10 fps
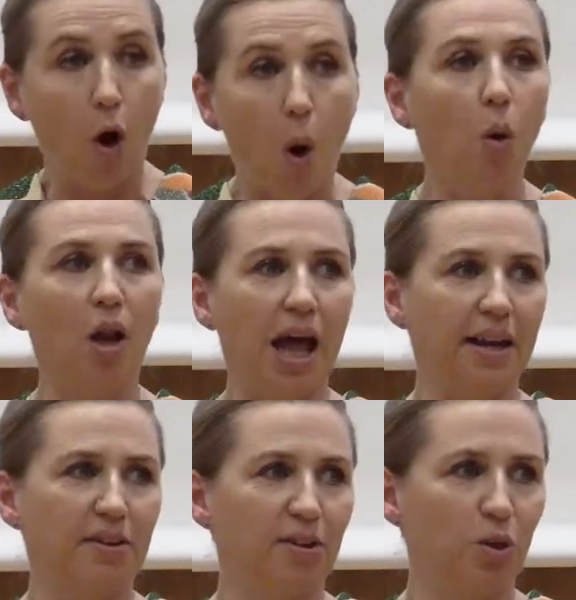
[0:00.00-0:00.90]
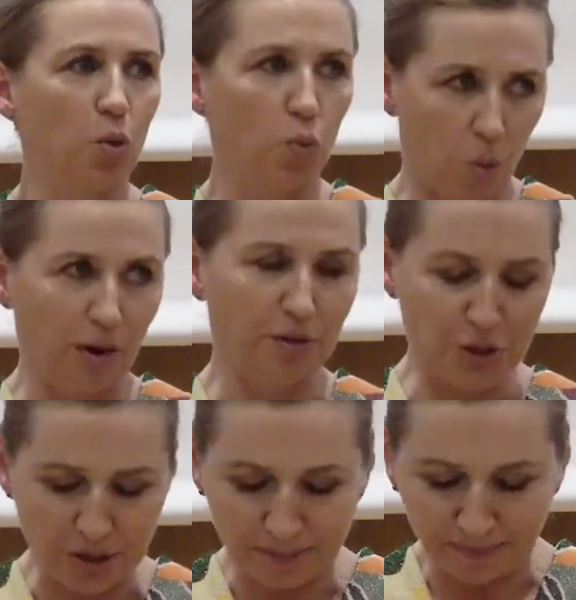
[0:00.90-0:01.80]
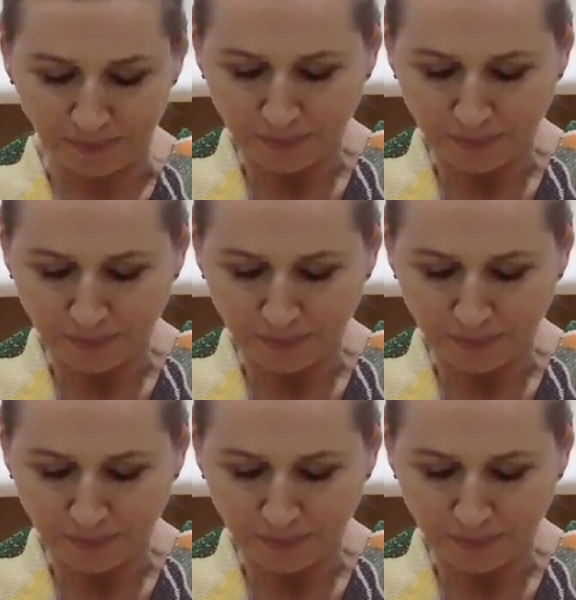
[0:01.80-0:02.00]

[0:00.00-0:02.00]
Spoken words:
all at once.